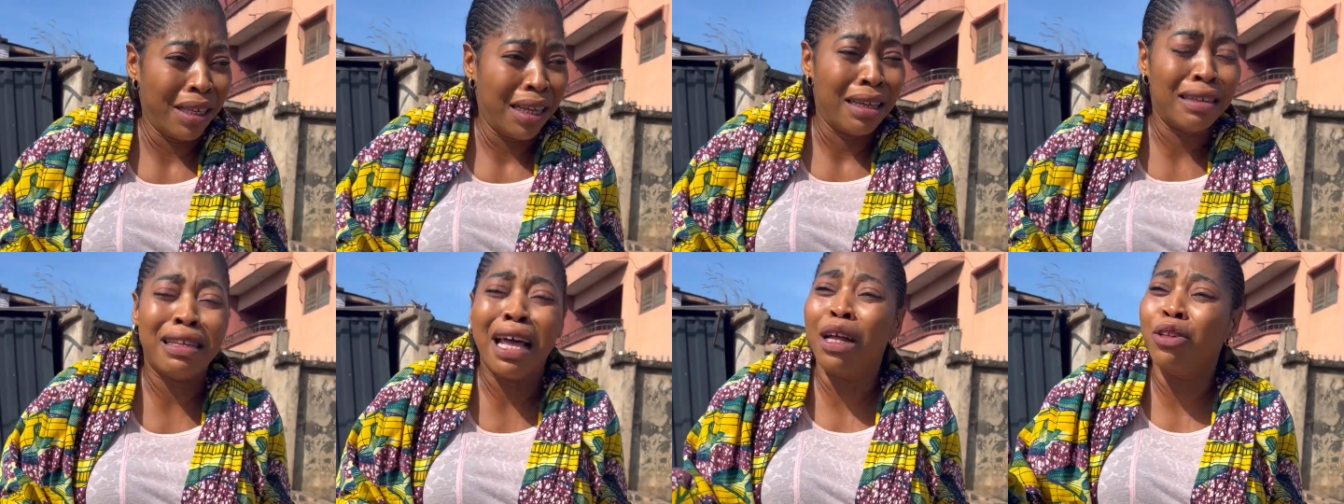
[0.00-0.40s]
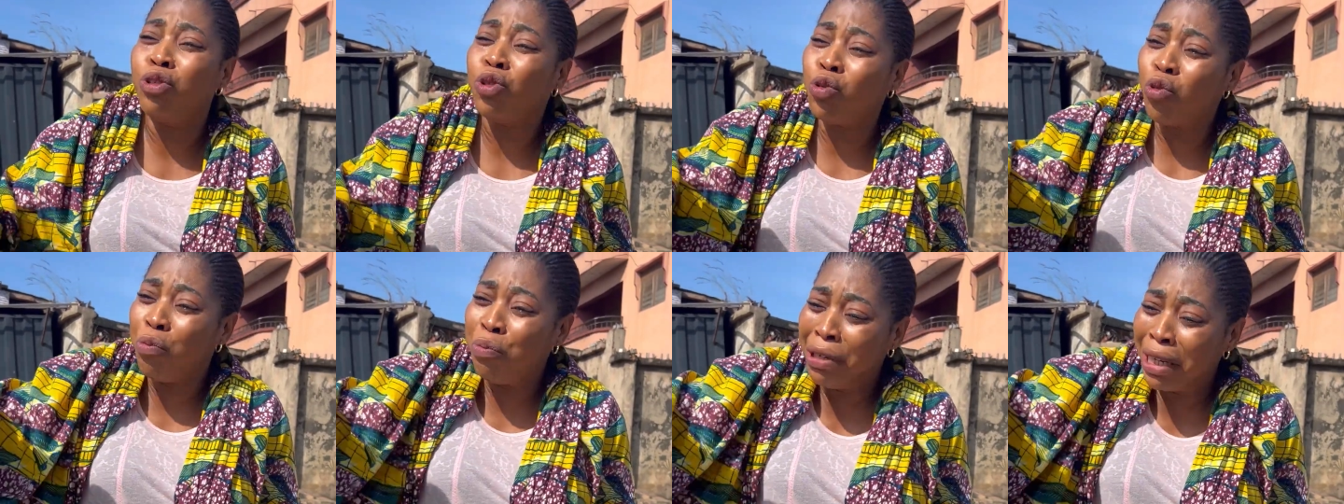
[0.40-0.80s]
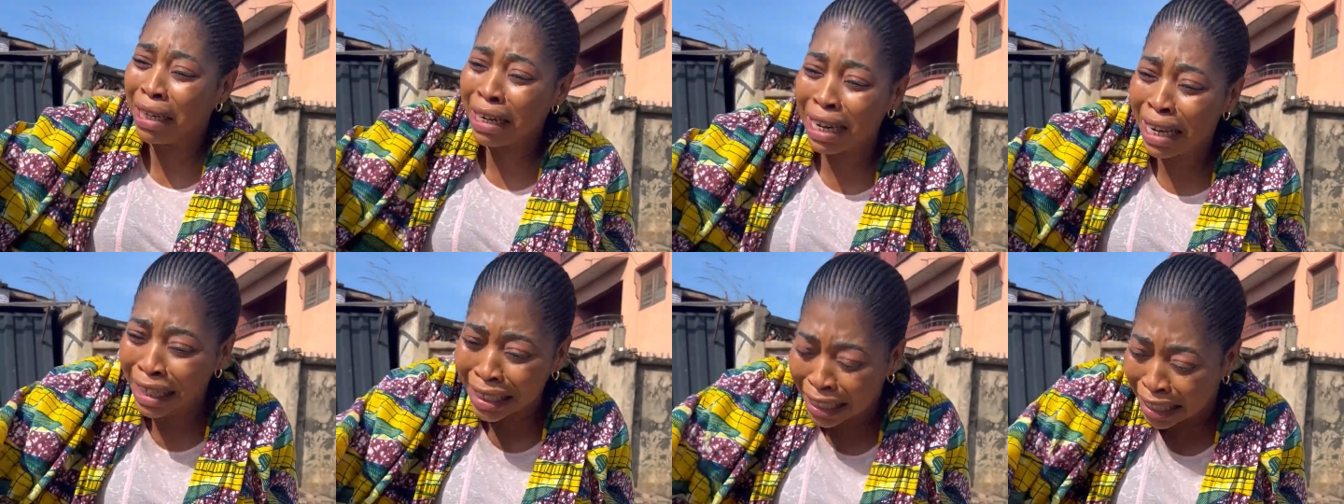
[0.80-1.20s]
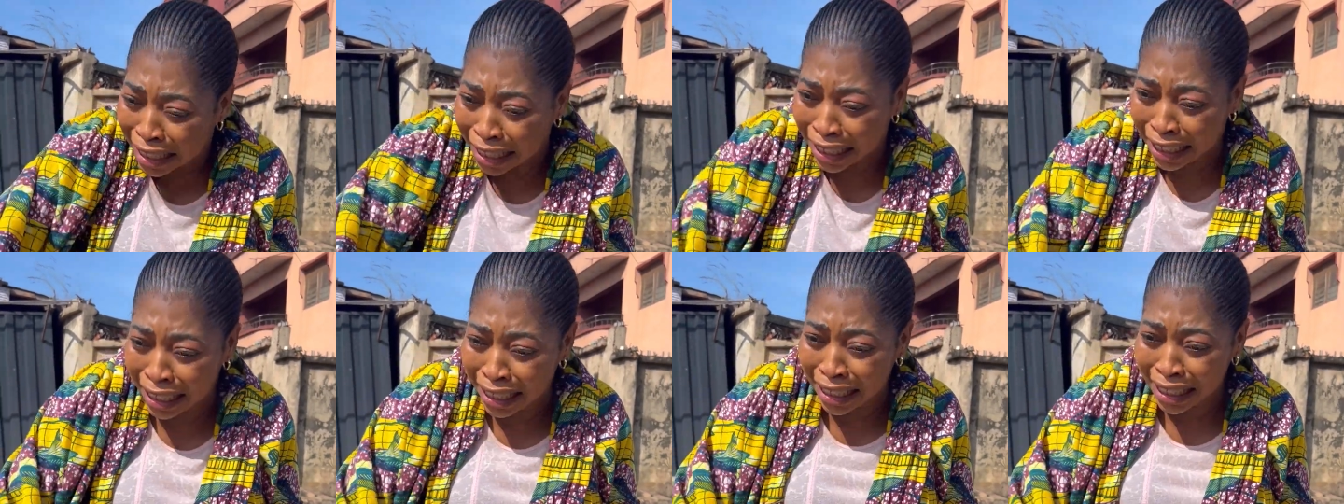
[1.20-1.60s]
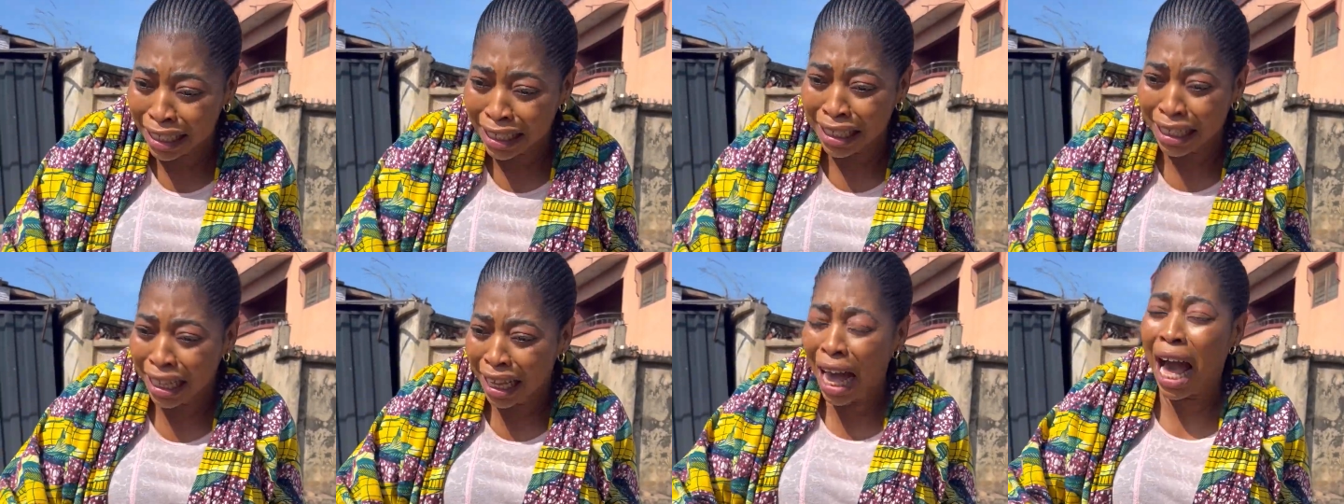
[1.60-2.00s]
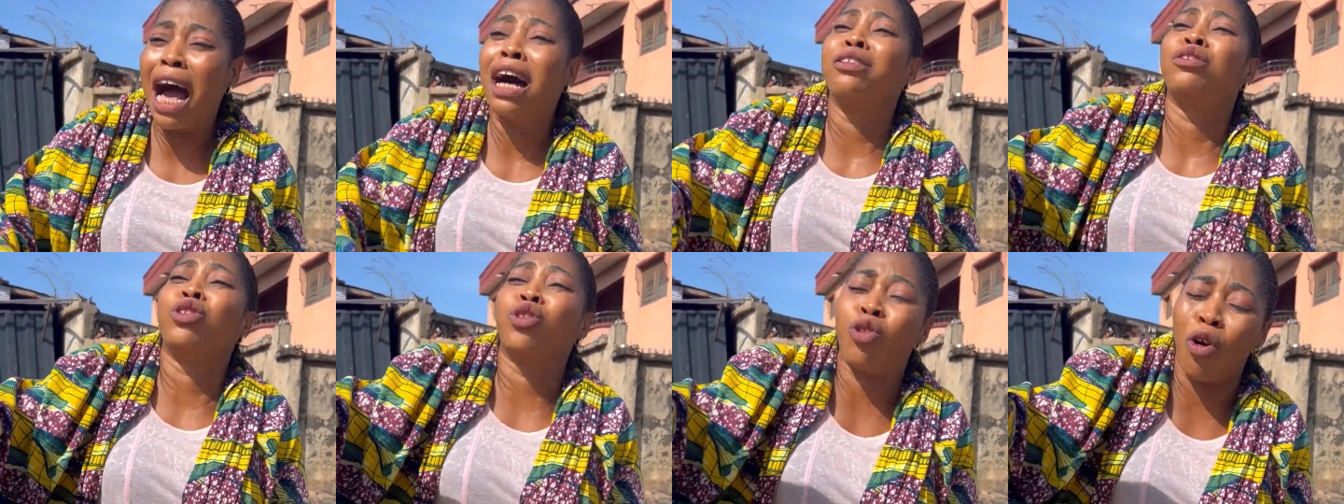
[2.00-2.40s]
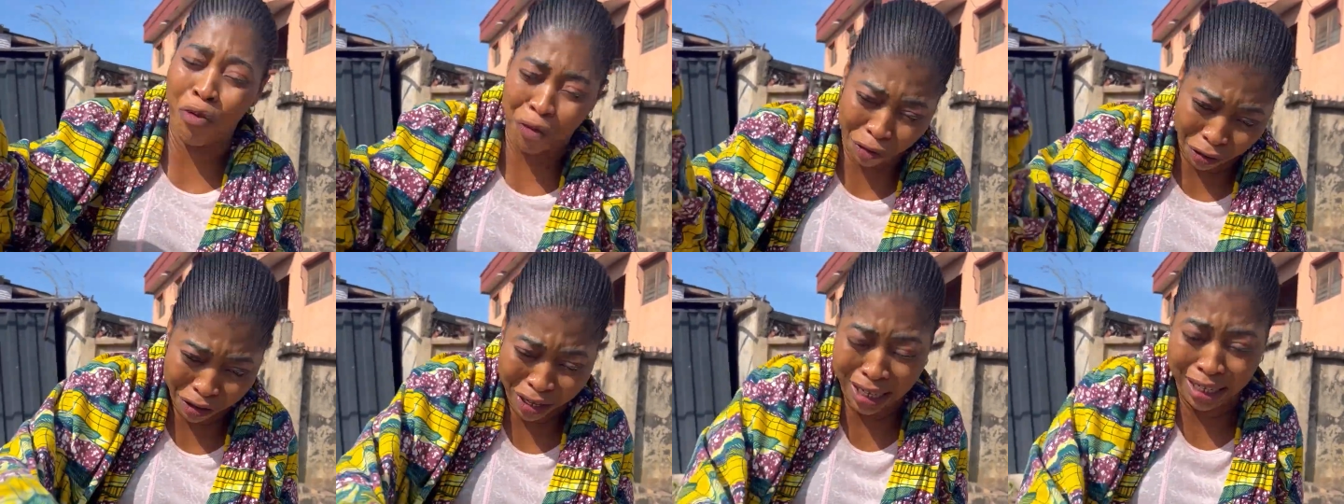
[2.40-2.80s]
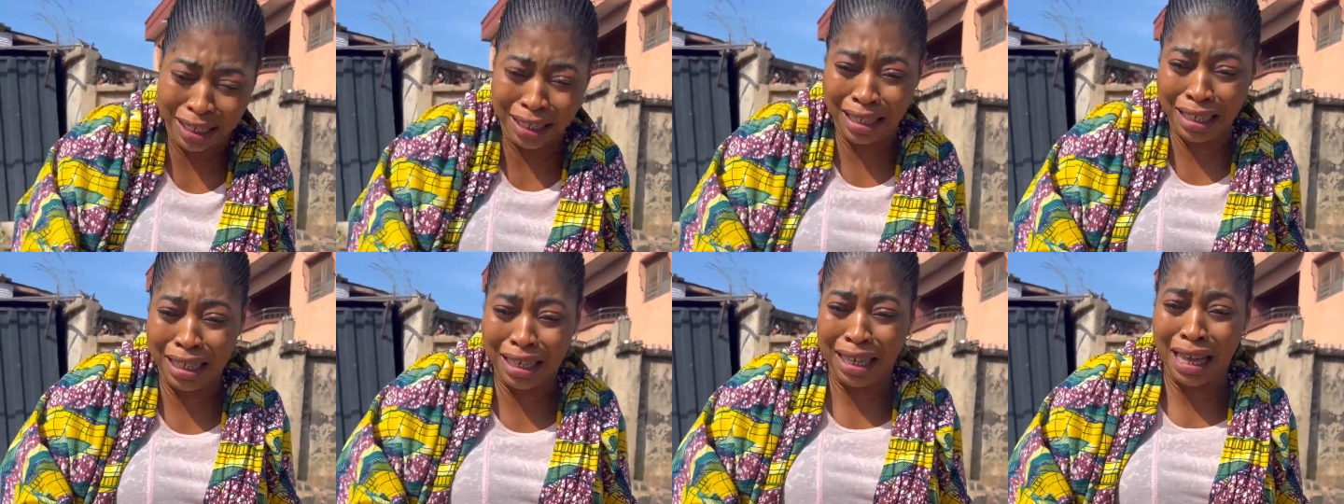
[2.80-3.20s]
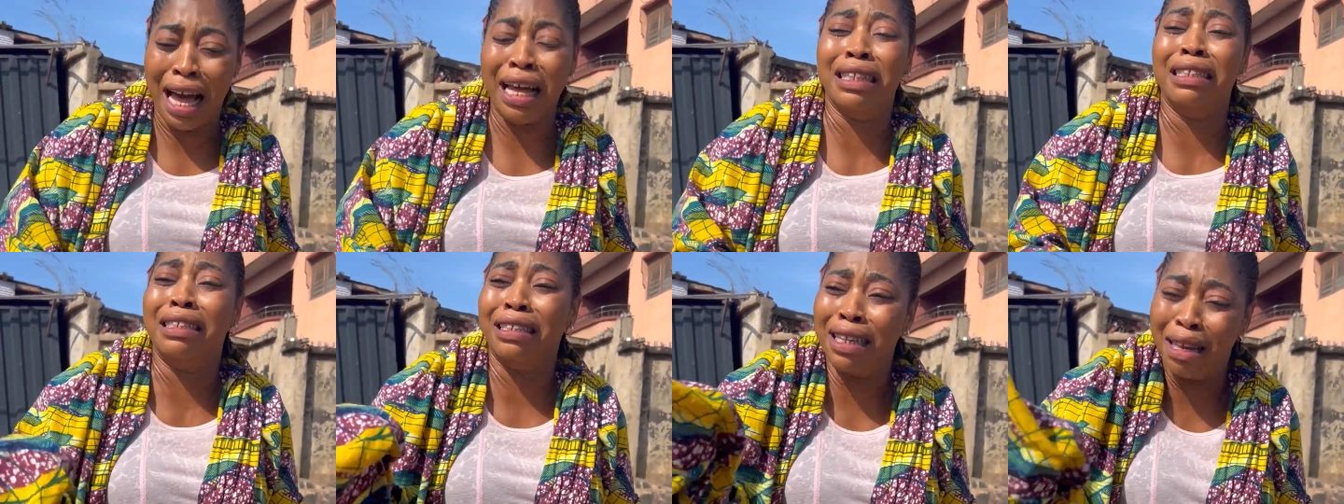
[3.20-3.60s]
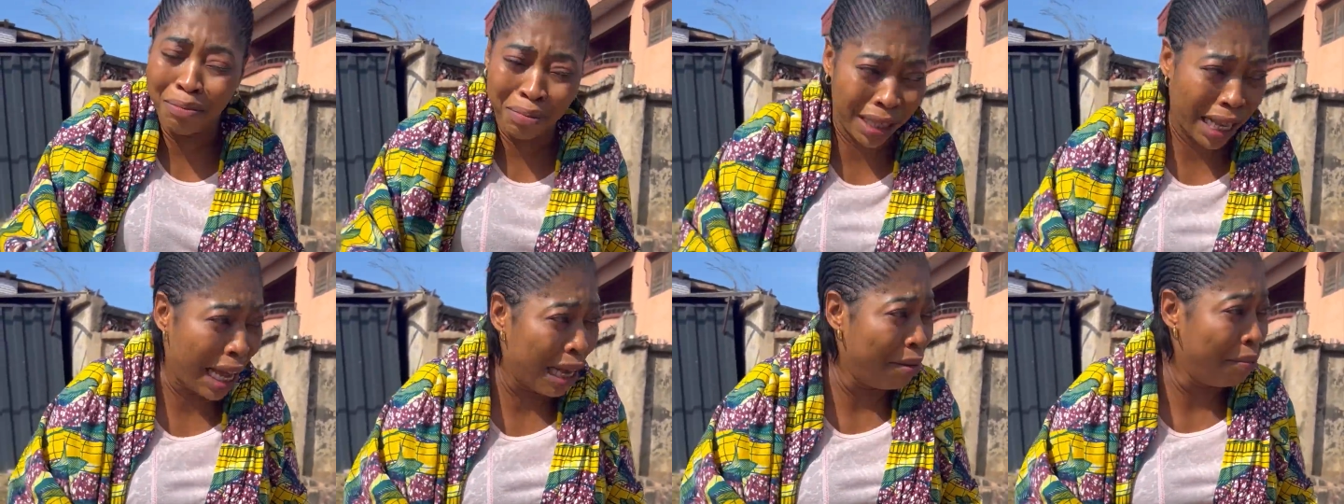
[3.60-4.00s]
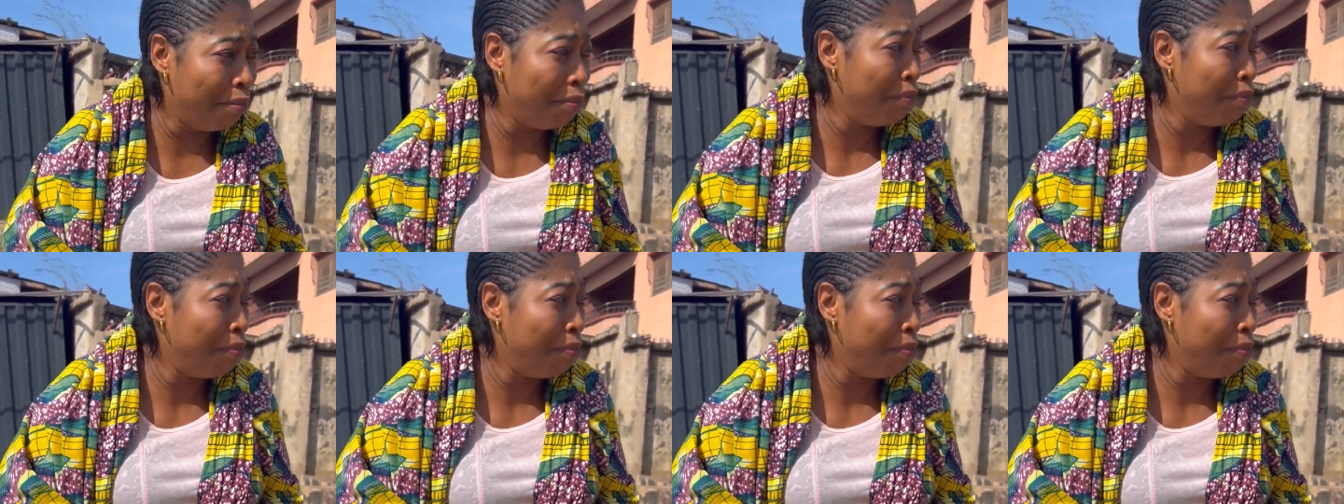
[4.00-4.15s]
than to be rich and suffering at the same time.